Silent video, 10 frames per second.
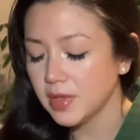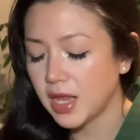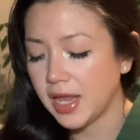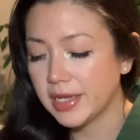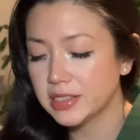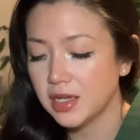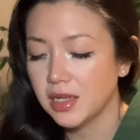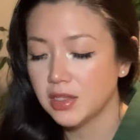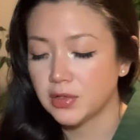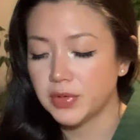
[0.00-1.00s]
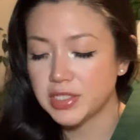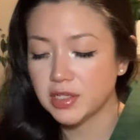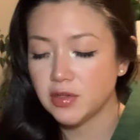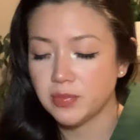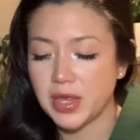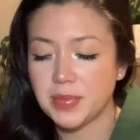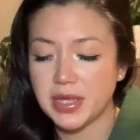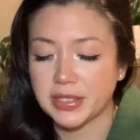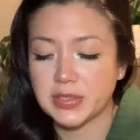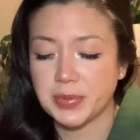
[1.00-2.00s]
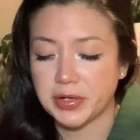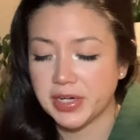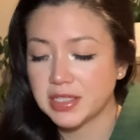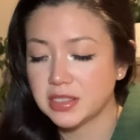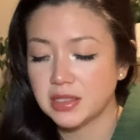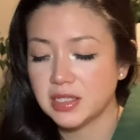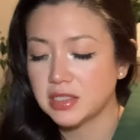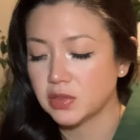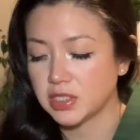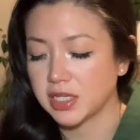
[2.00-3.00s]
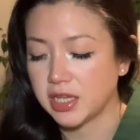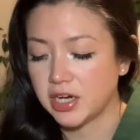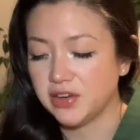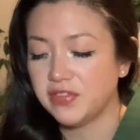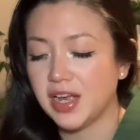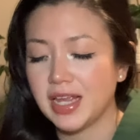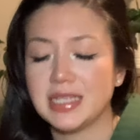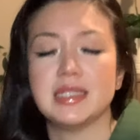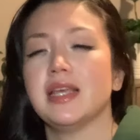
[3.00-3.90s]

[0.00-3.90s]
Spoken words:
And the reason you may be experiencing this, or to clarify, is the